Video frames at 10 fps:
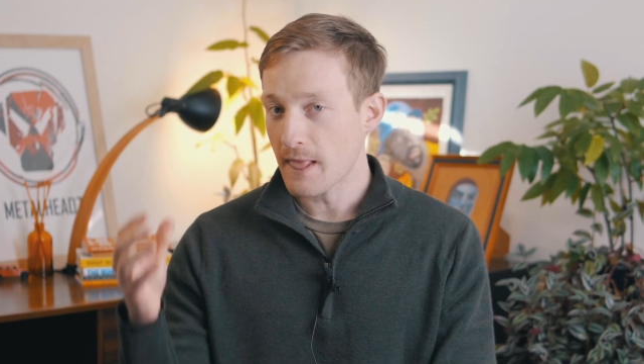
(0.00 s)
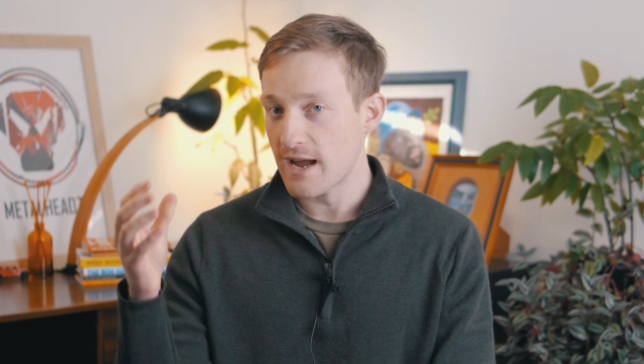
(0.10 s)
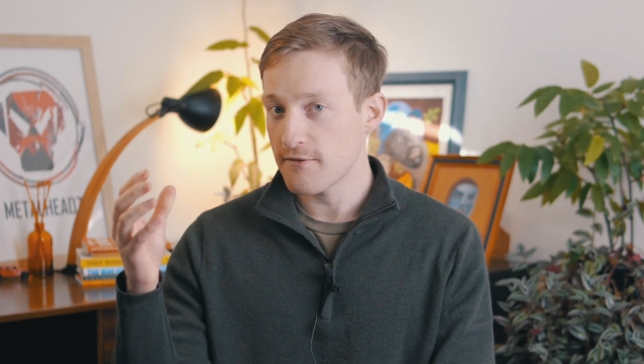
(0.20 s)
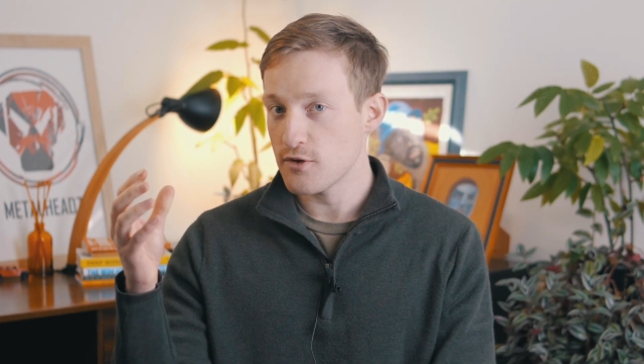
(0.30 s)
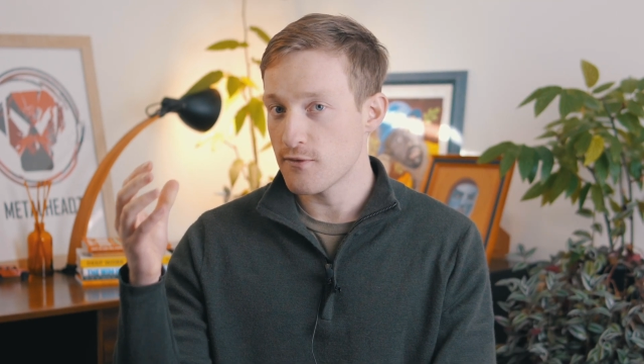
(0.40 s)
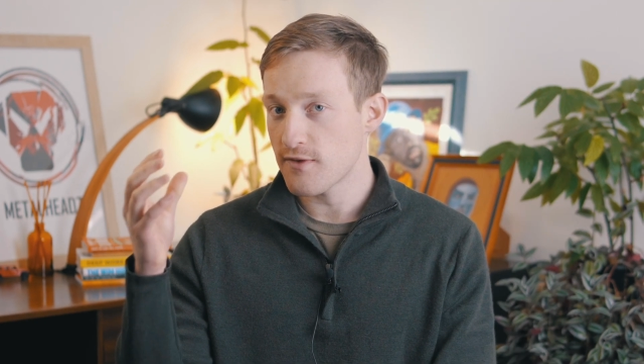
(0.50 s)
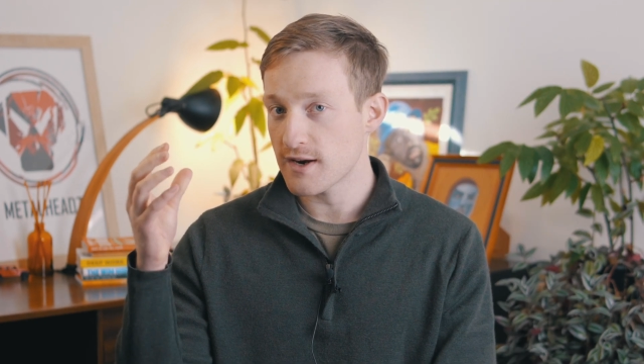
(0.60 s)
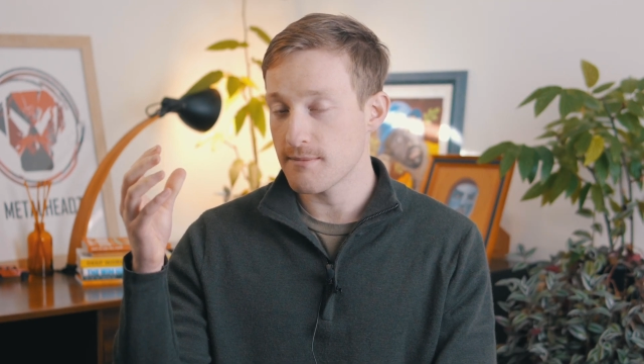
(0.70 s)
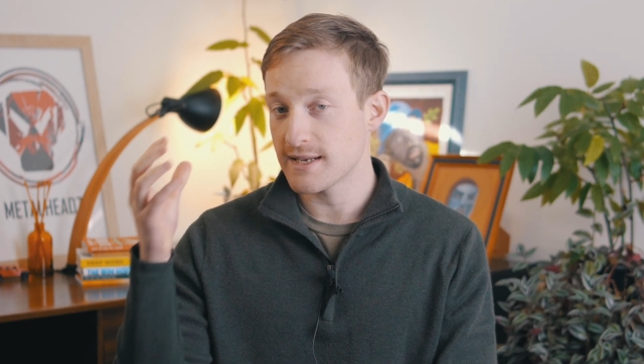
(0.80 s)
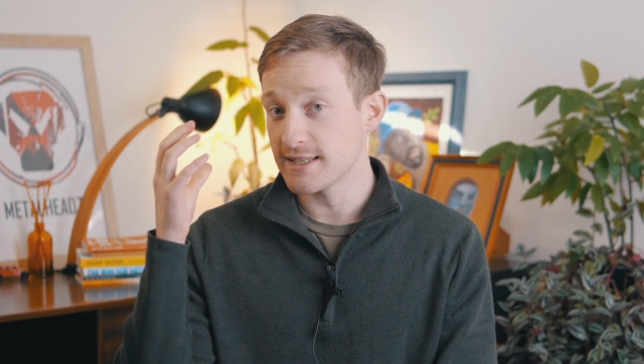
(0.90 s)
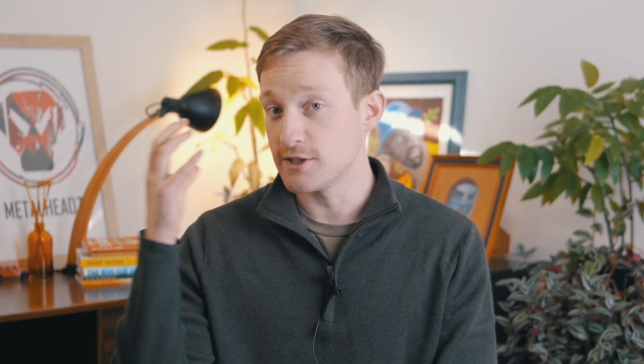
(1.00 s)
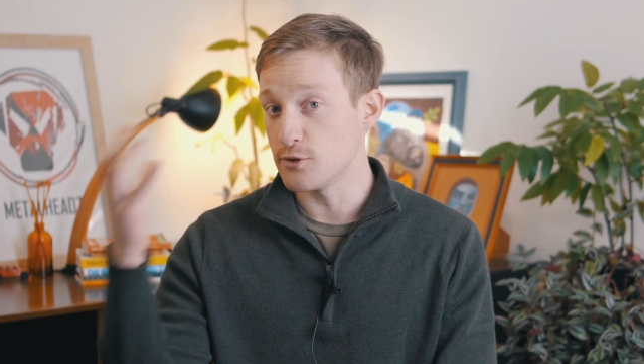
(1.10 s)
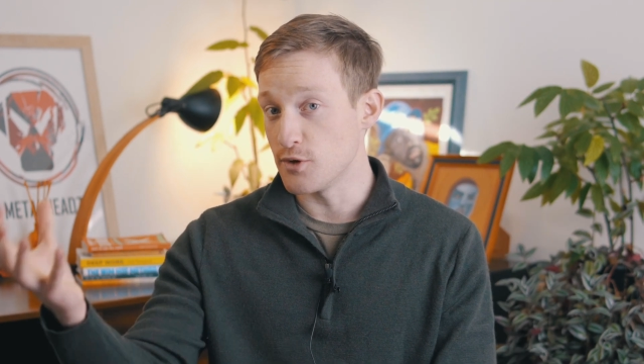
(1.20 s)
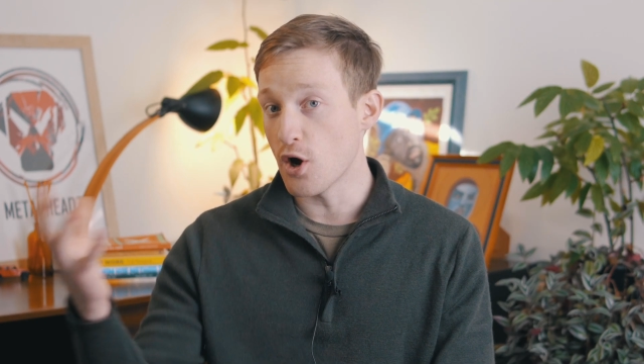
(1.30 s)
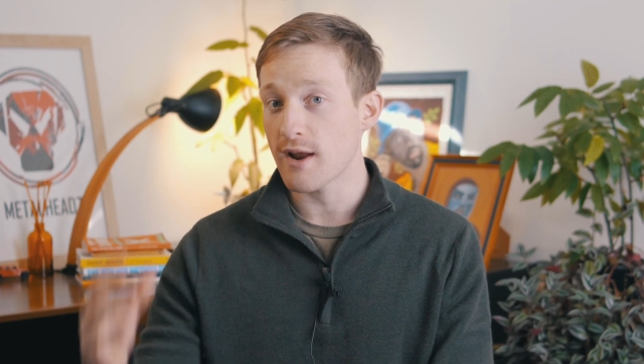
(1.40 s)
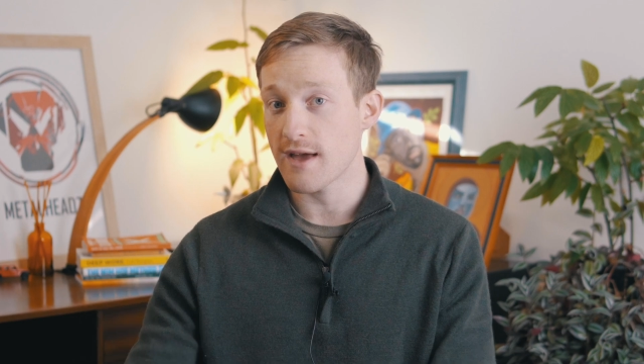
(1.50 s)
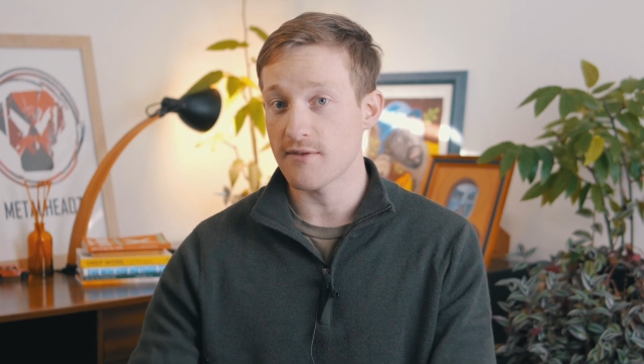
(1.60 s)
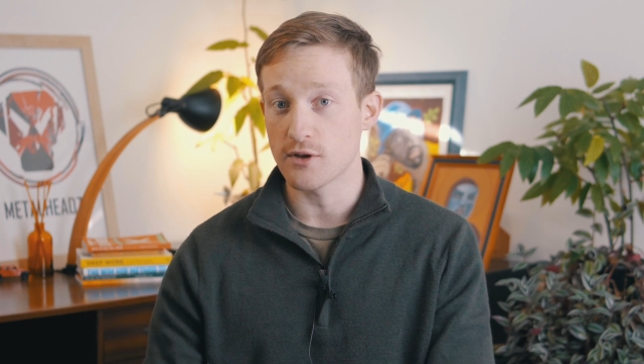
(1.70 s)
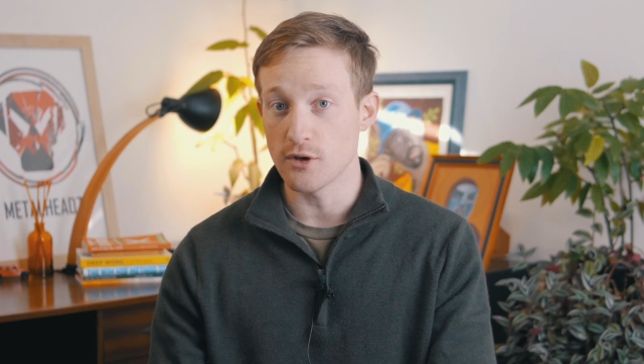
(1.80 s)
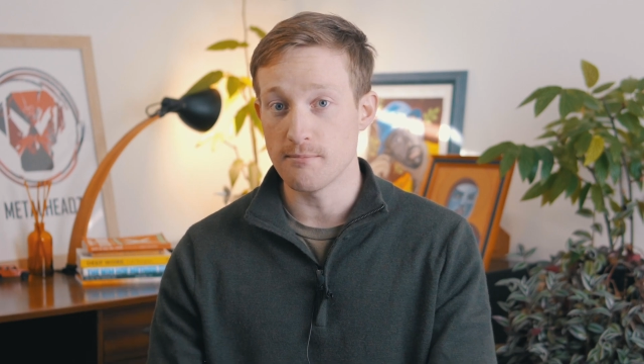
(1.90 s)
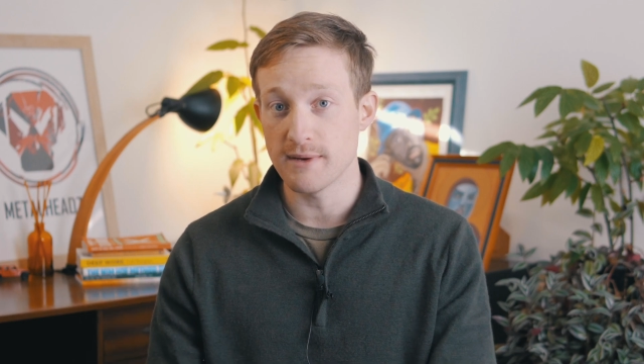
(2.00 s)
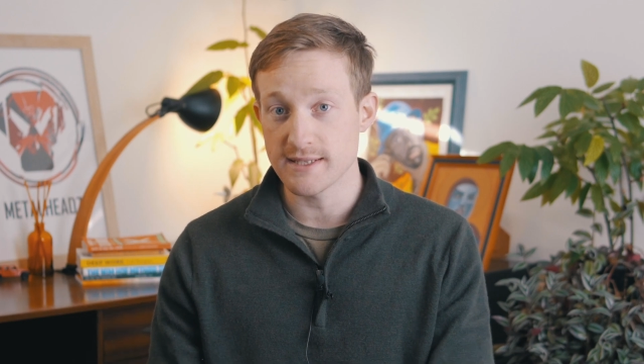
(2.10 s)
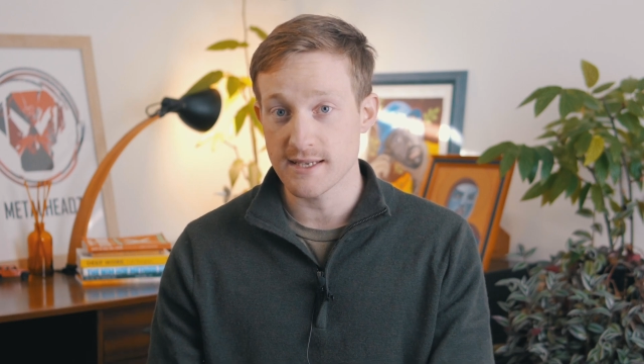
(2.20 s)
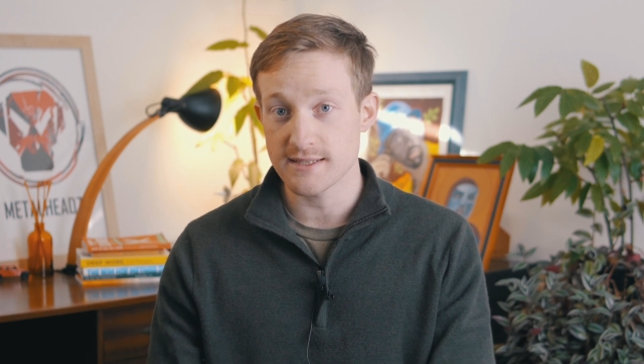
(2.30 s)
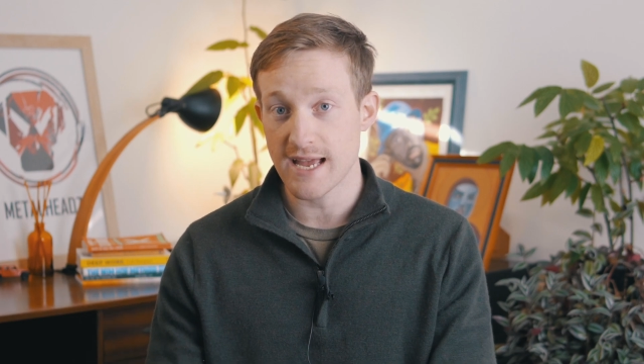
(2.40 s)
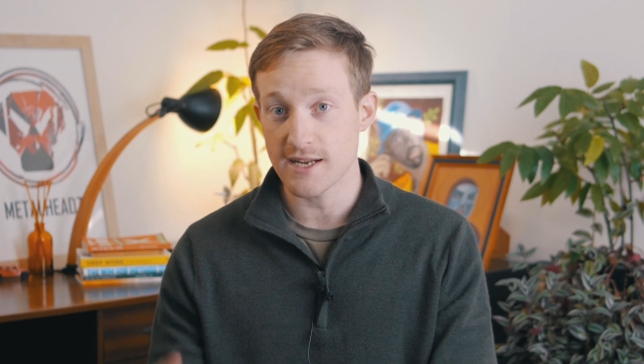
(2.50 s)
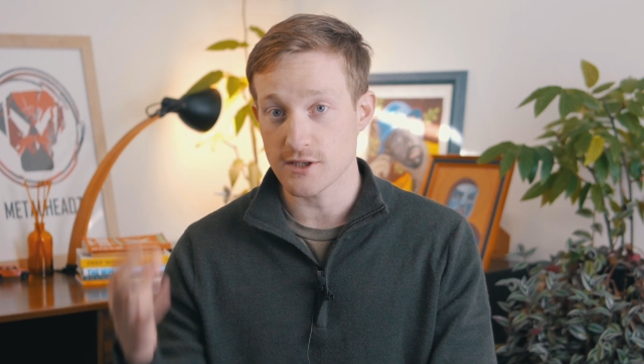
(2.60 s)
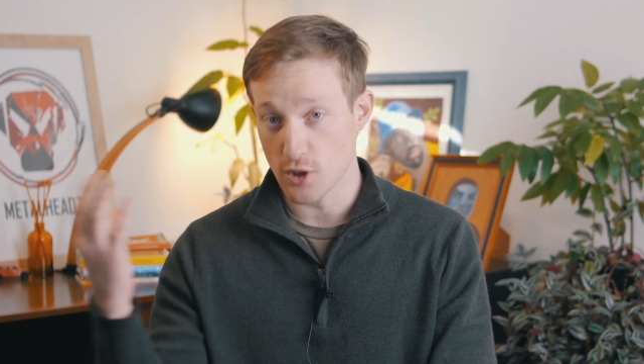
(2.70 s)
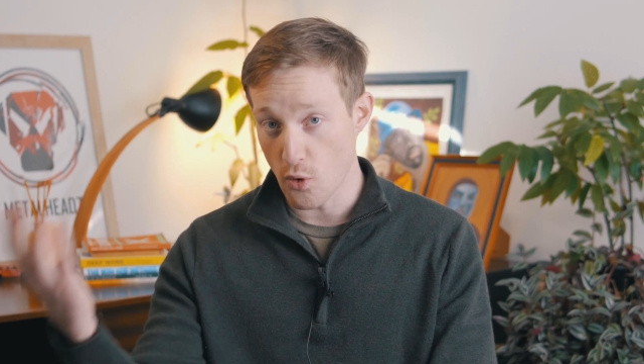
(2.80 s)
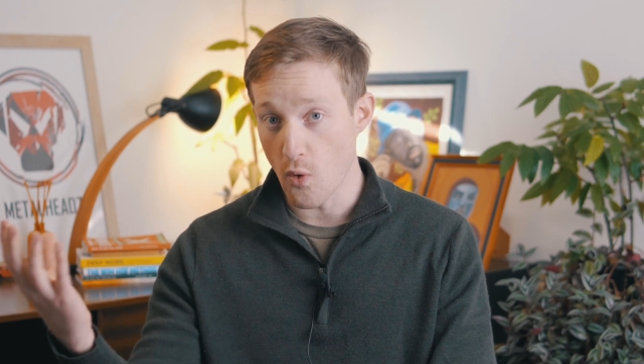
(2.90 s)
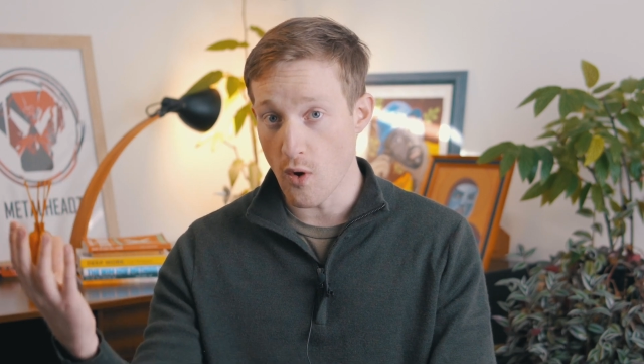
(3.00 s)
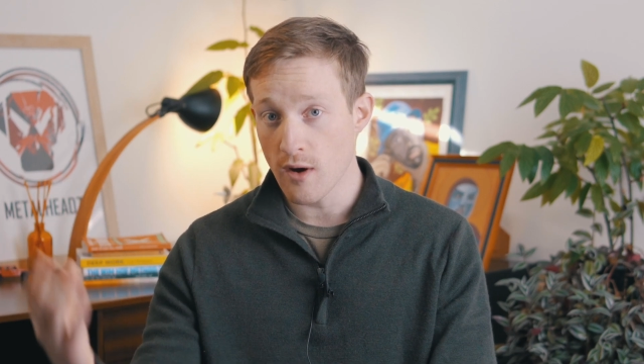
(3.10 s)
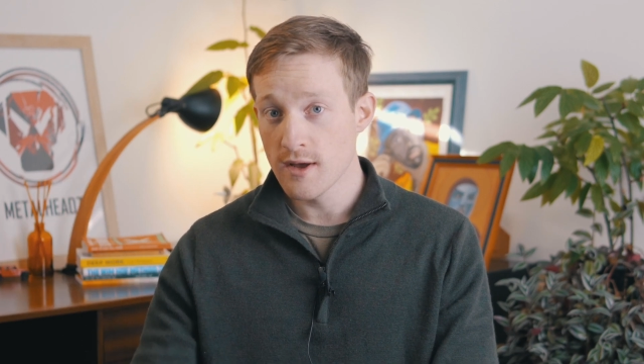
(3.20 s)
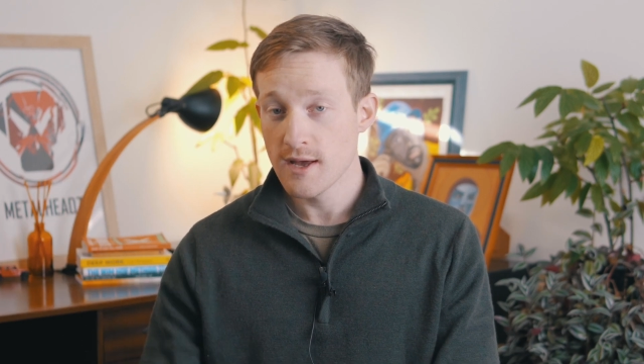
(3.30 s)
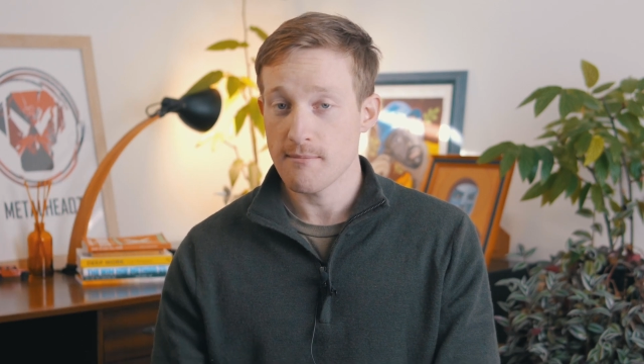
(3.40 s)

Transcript: If you fundamentally do not have a good business at its core,